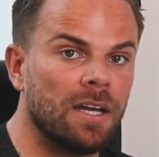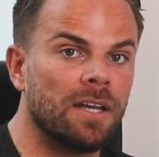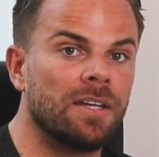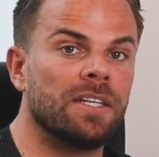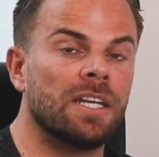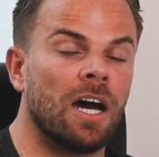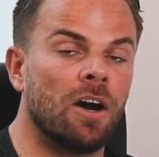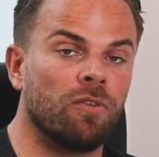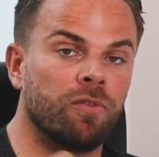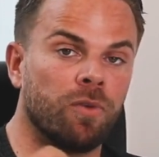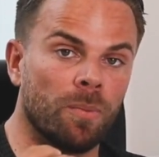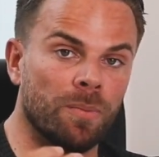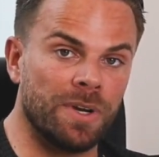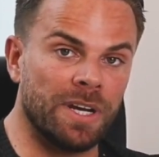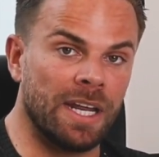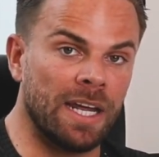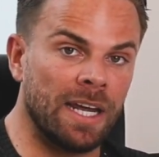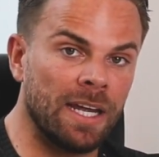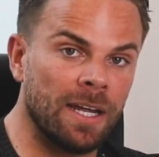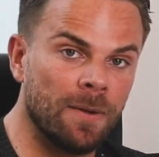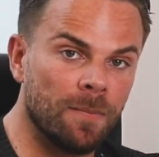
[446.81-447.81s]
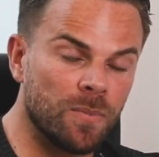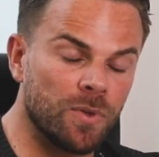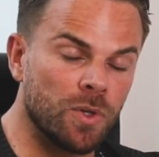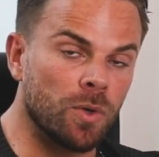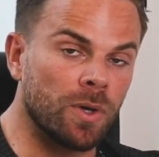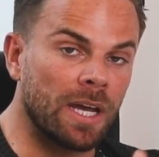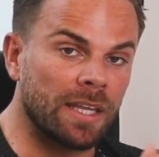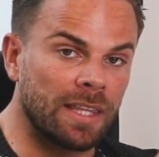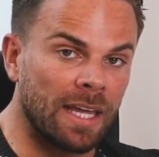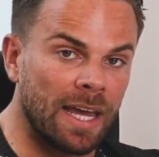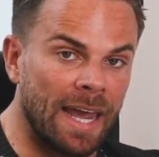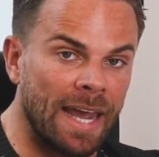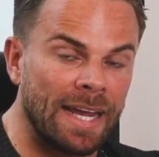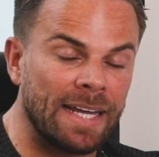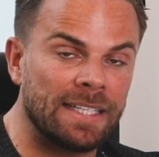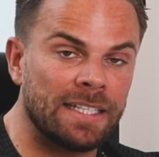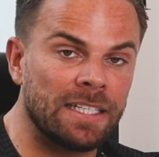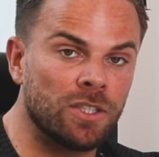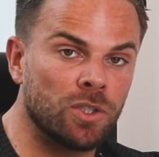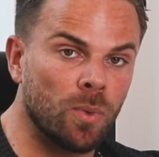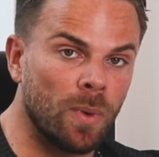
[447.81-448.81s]
Now from there, you get that
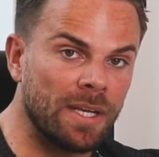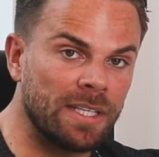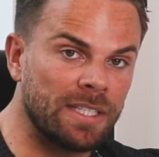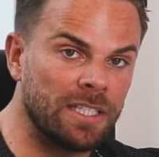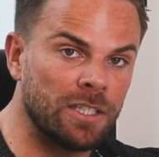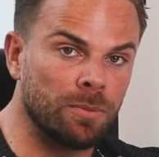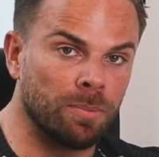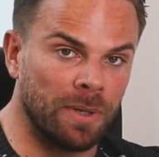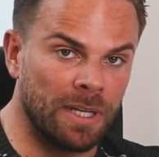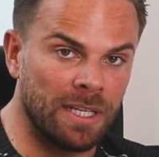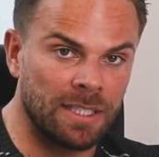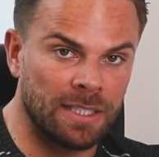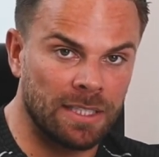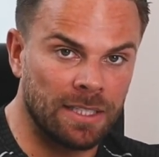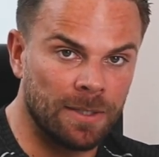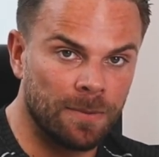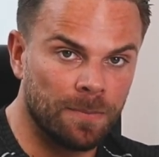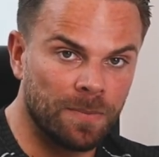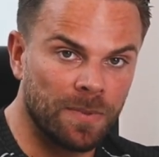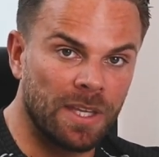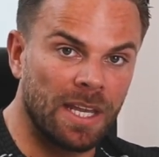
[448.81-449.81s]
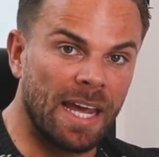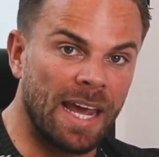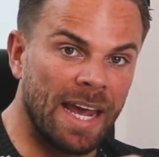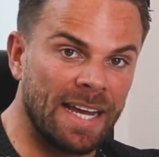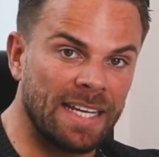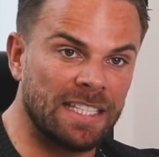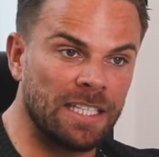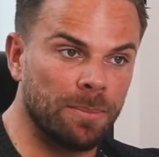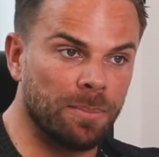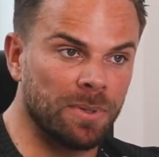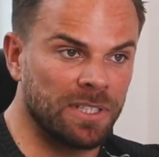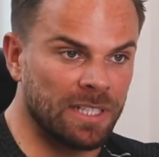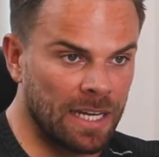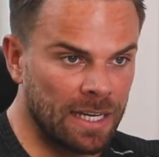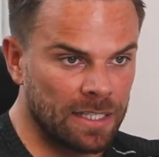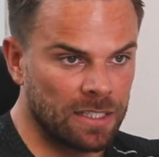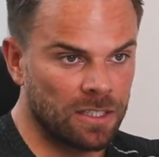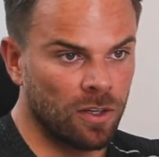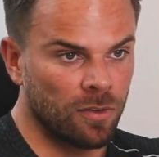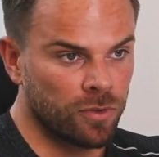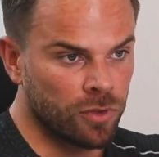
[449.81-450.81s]
80-20 split.
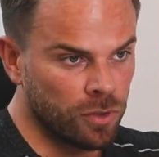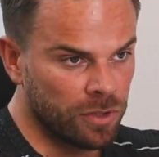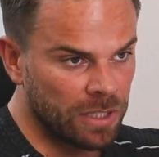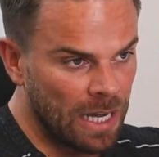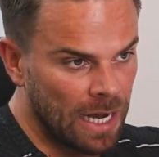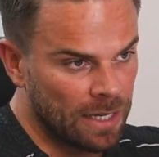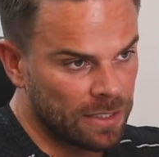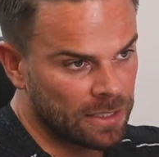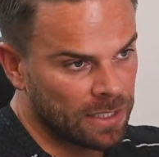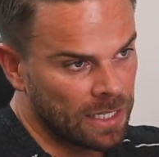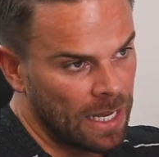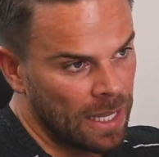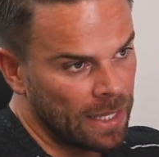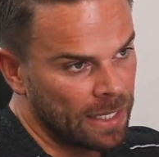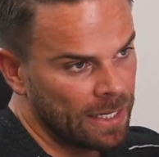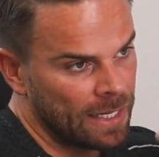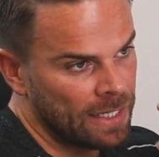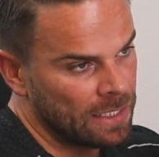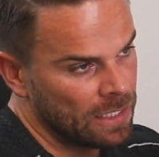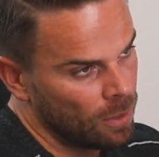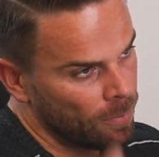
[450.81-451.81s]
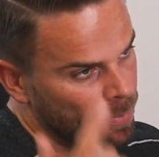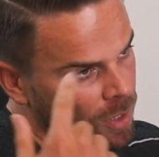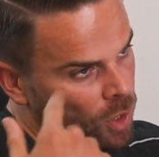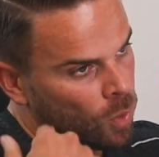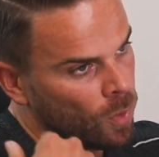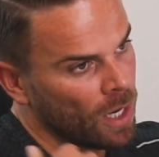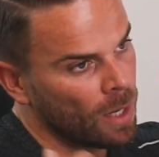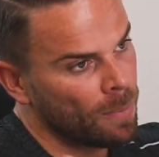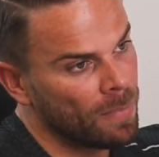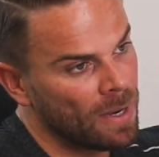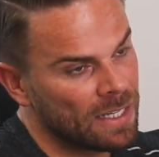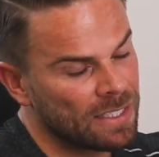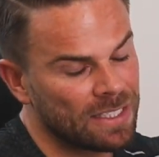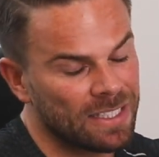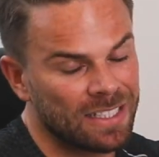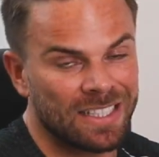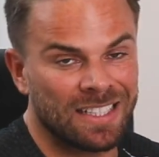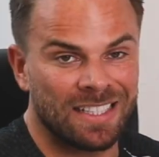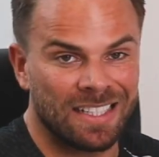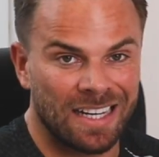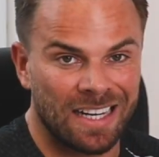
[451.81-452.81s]
80% of 2,000 calories, a little bit of quick math,
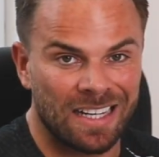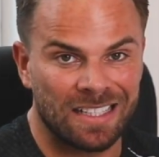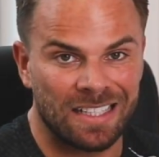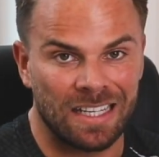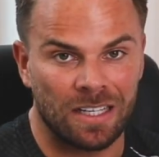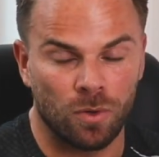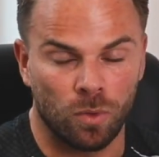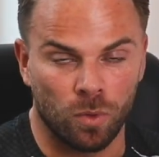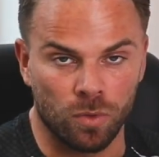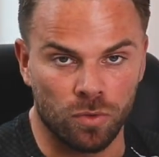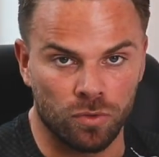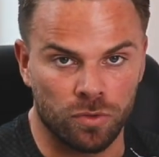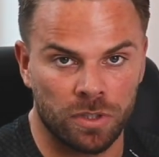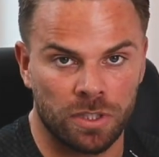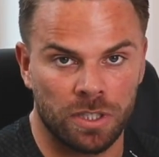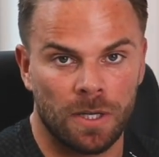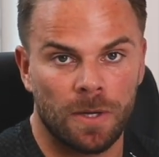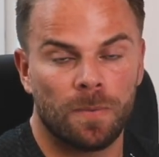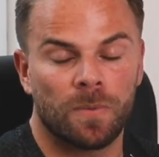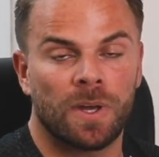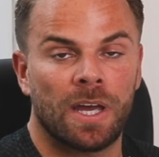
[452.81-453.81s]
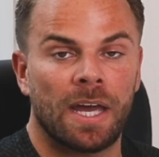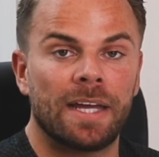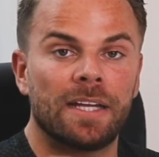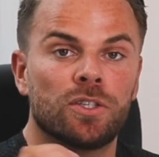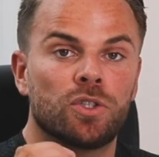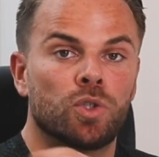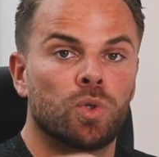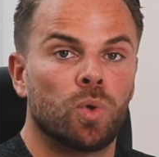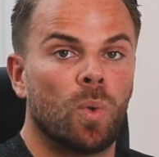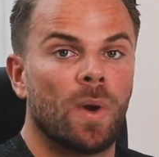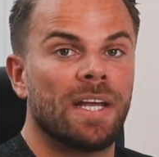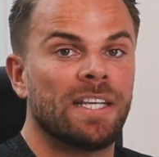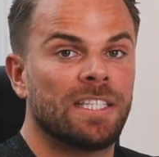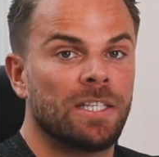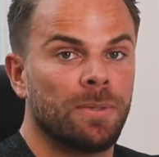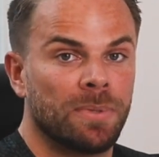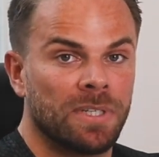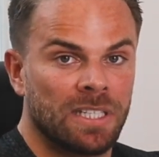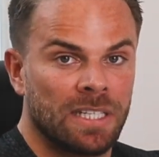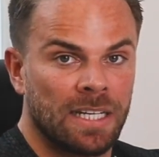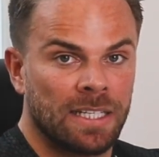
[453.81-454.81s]
1,600. Okay,
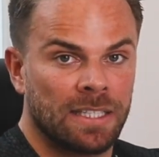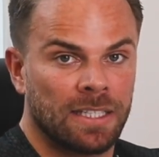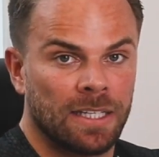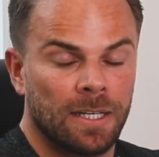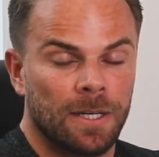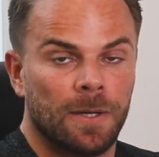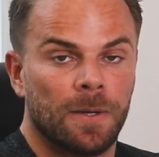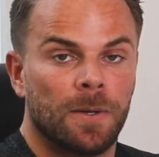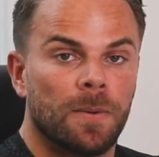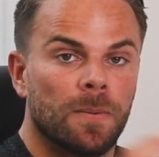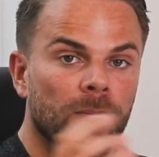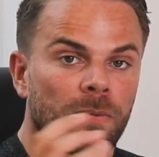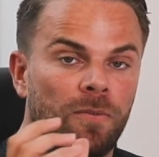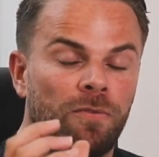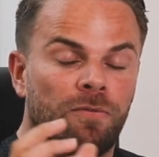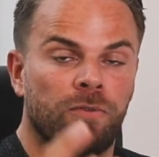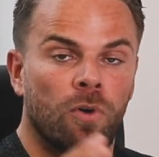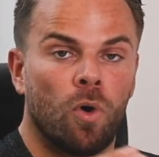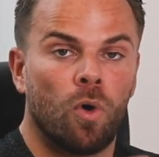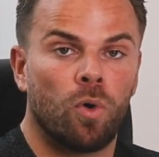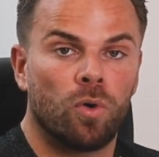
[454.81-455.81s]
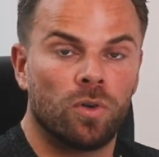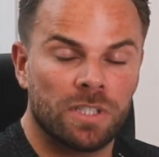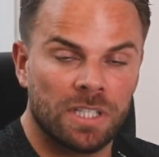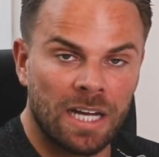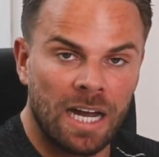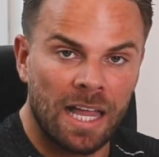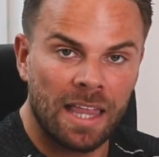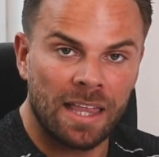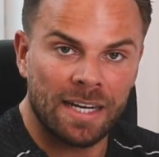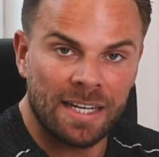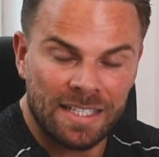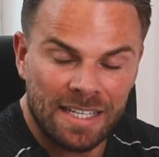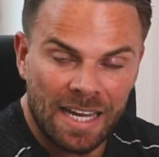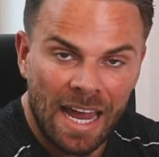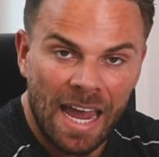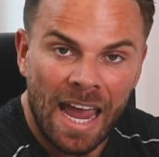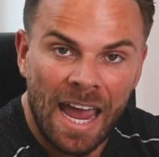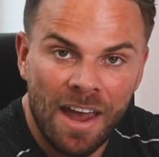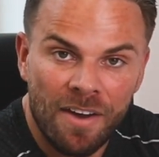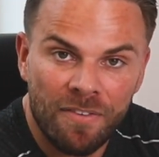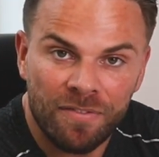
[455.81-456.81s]
20%, 400 calories
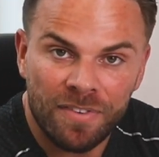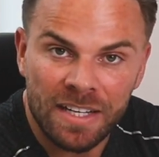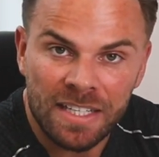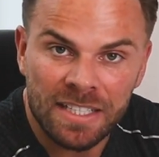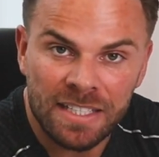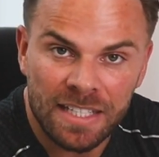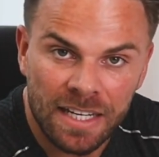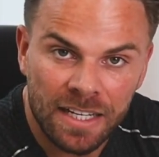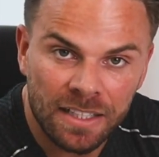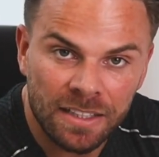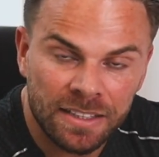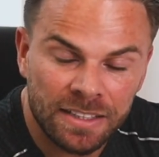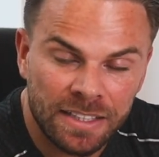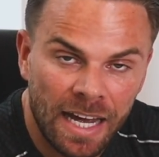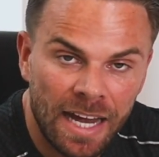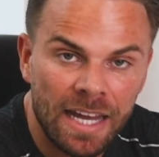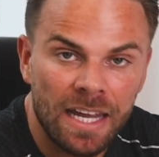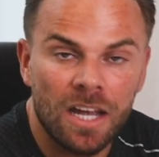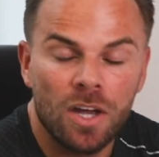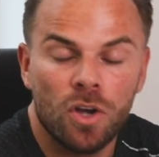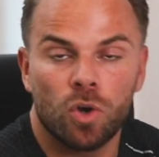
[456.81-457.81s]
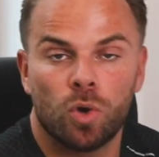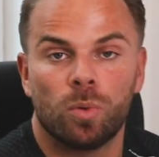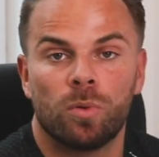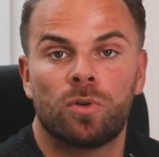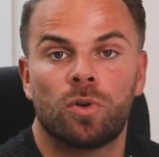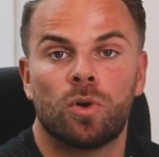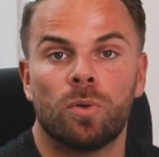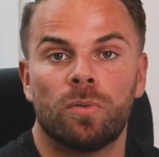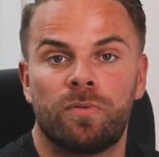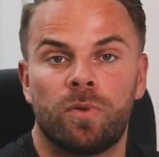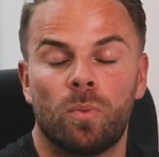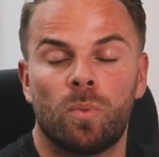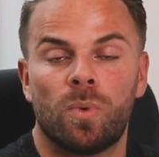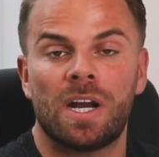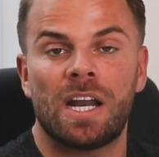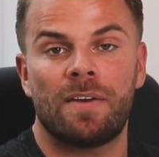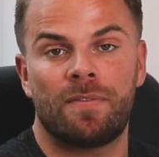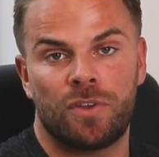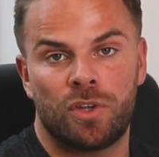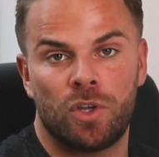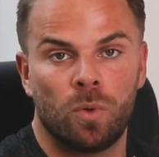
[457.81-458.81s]
every single day can come from
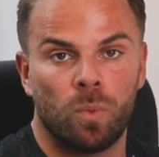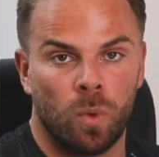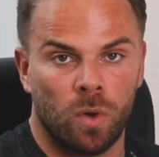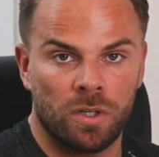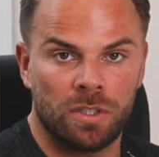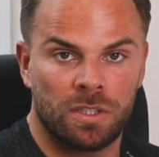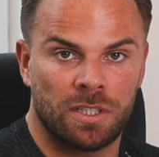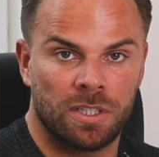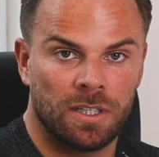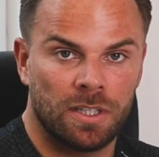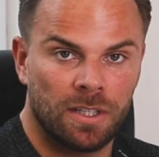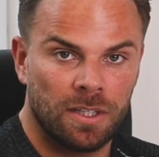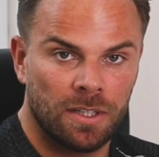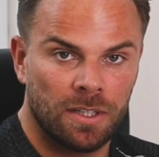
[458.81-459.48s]
wherever you want.